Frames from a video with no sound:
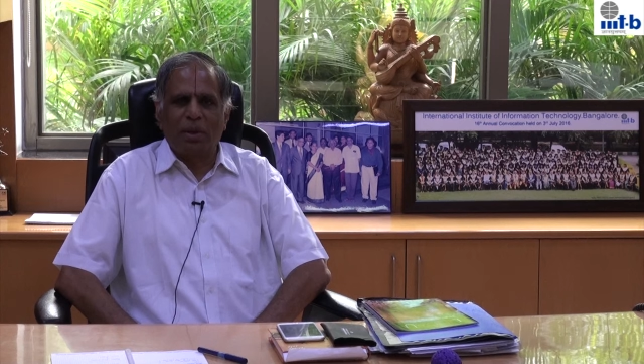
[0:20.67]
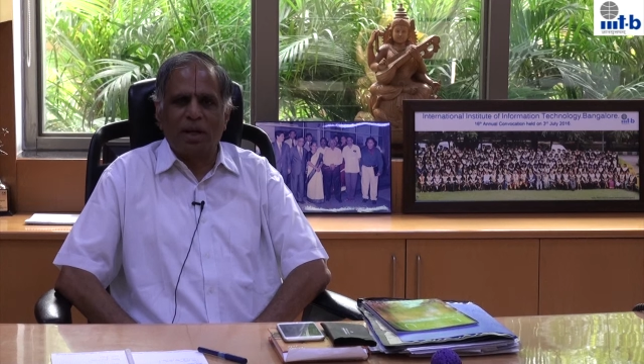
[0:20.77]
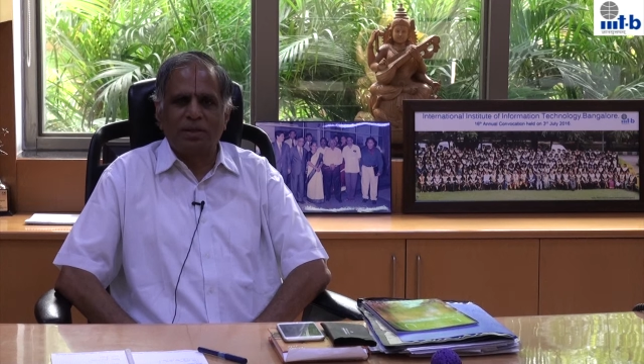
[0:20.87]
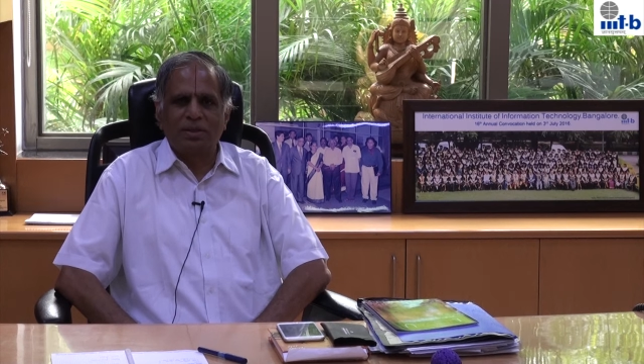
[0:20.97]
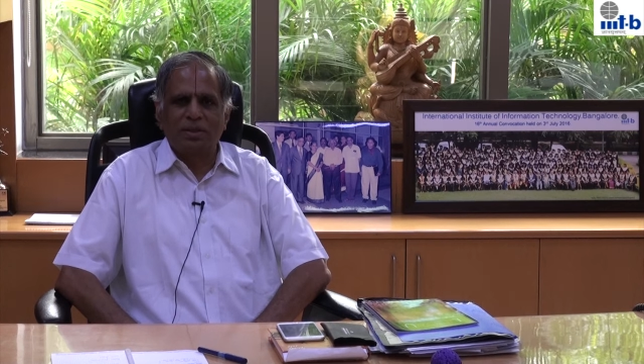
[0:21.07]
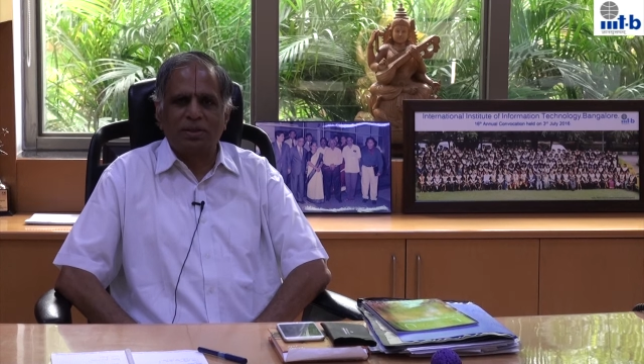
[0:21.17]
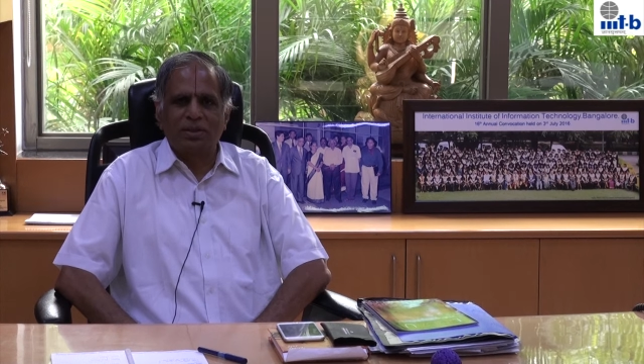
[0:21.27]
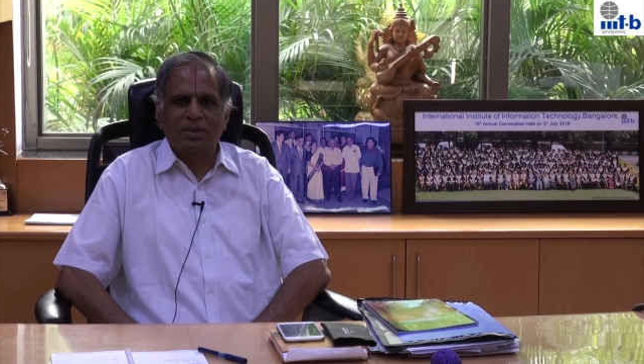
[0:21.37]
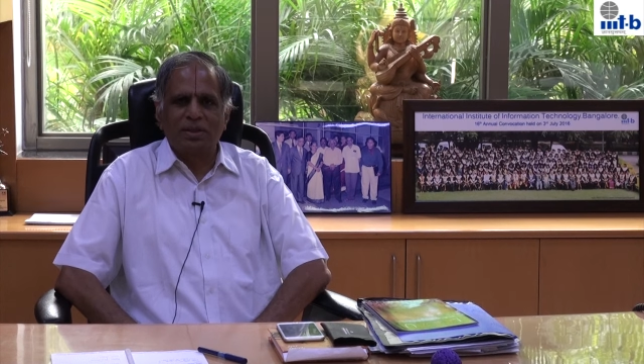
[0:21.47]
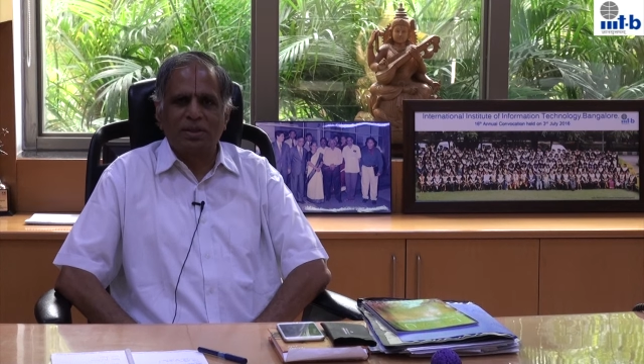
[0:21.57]

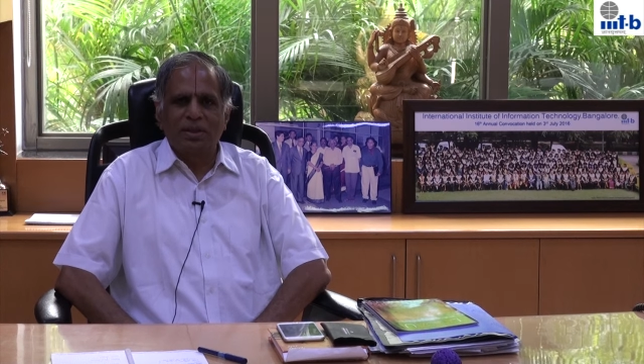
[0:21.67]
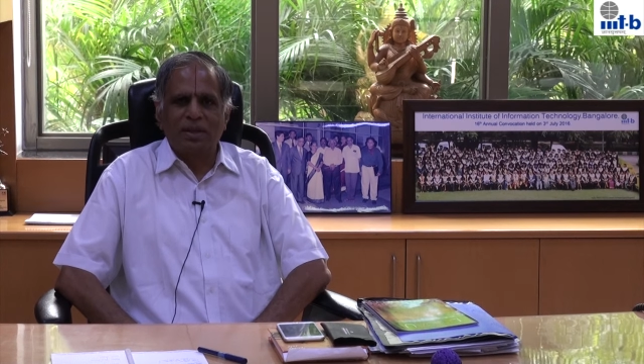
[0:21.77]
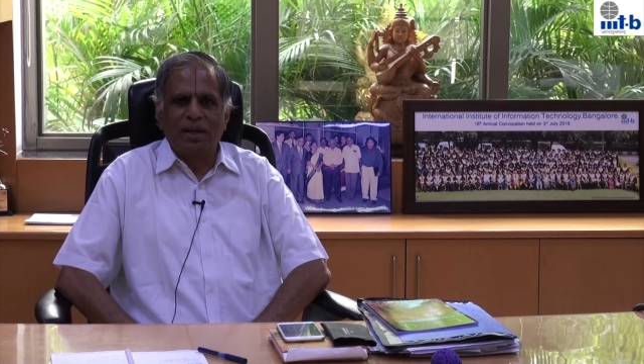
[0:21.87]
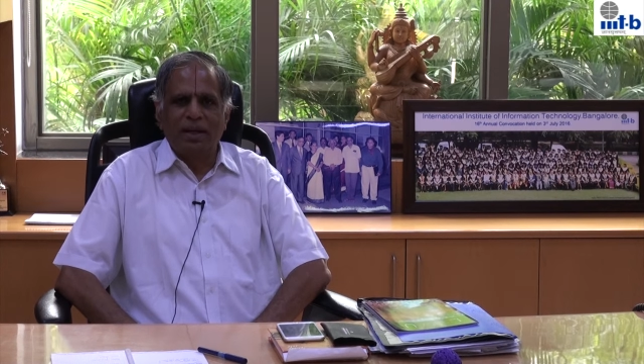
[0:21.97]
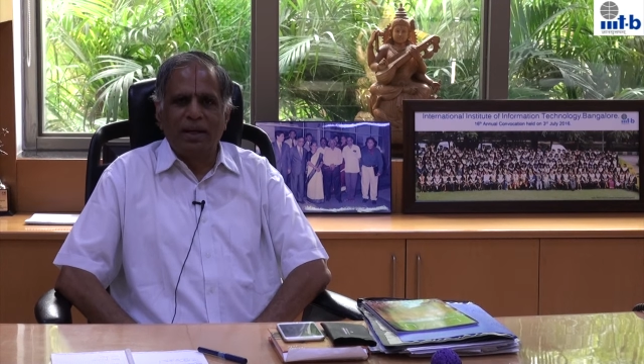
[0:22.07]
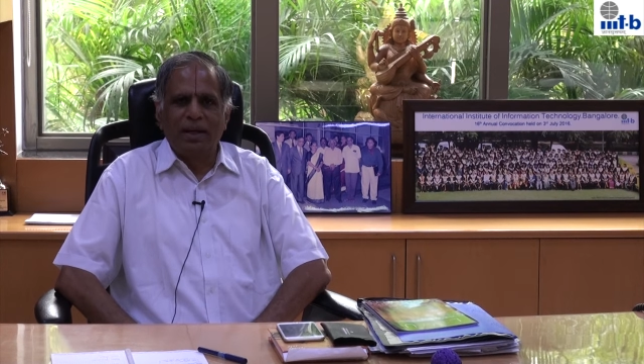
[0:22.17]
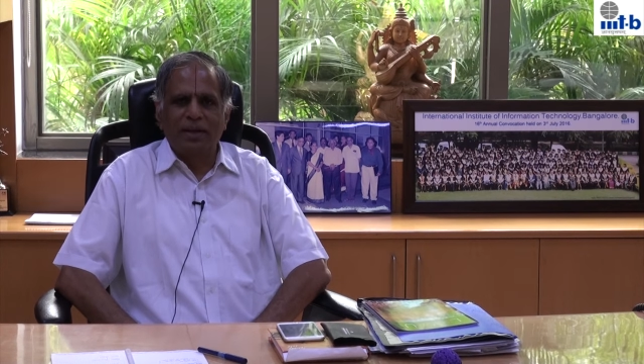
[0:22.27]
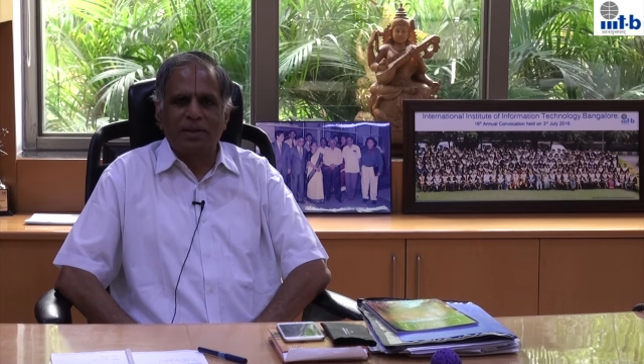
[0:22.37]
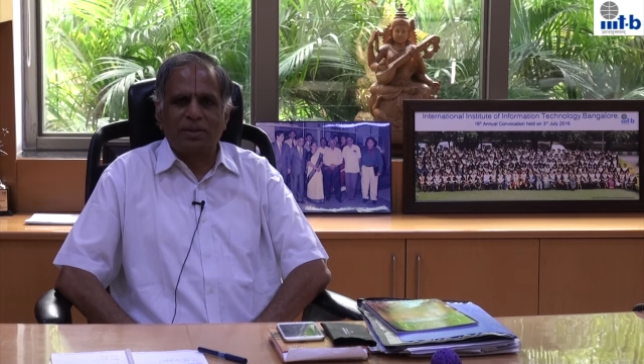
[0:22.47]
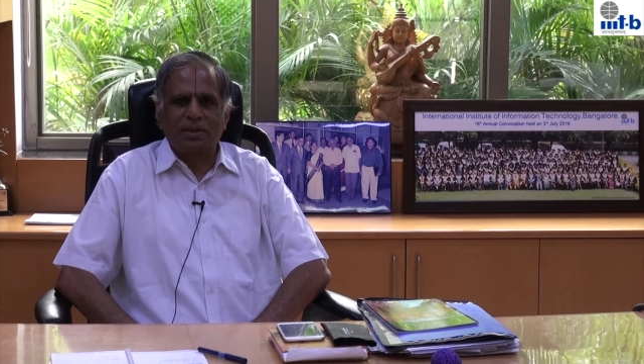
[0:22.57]
managers,
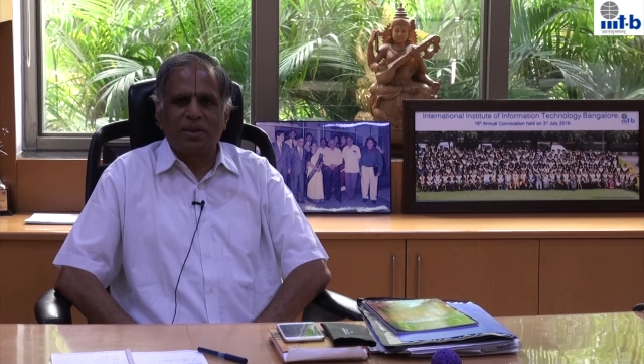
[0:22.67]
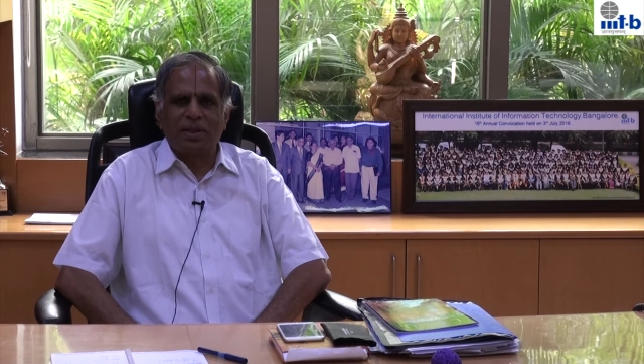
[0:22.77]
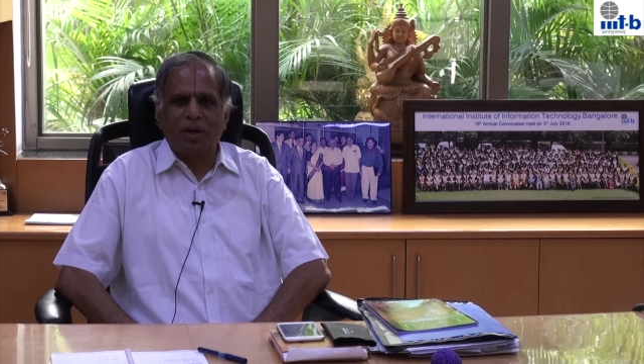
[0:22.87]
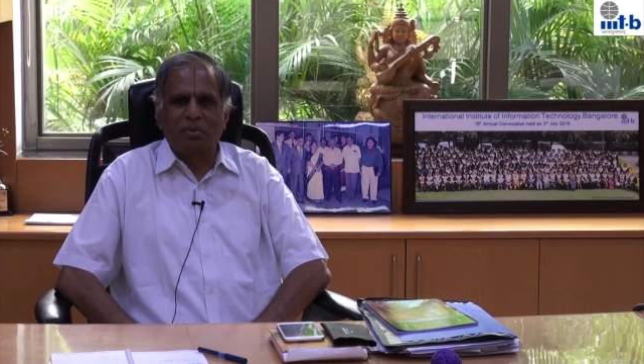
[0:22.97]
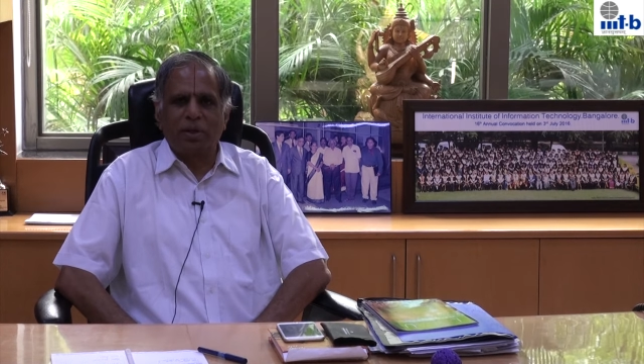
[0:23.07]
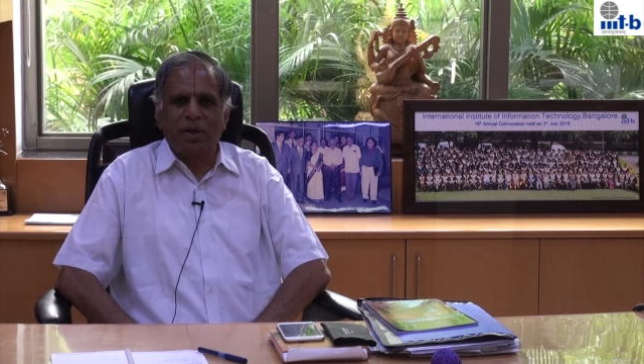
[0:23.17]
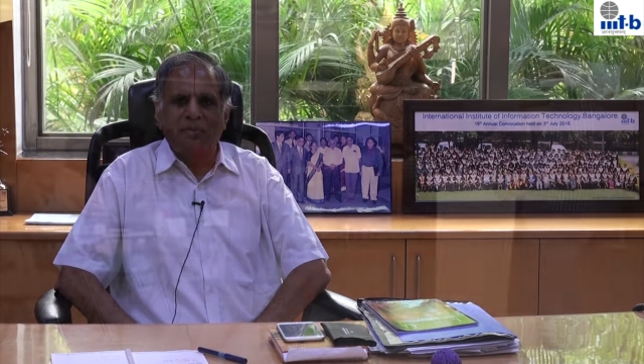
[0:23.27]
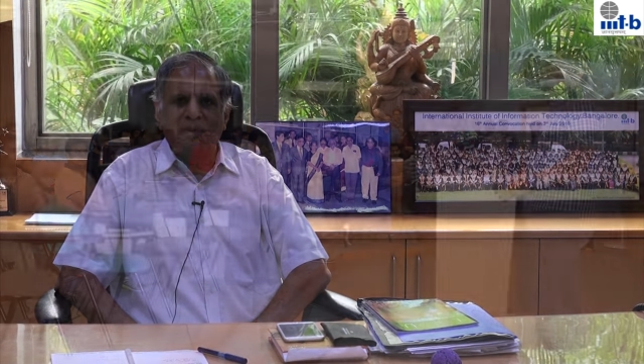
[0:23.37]
leaders in the corporate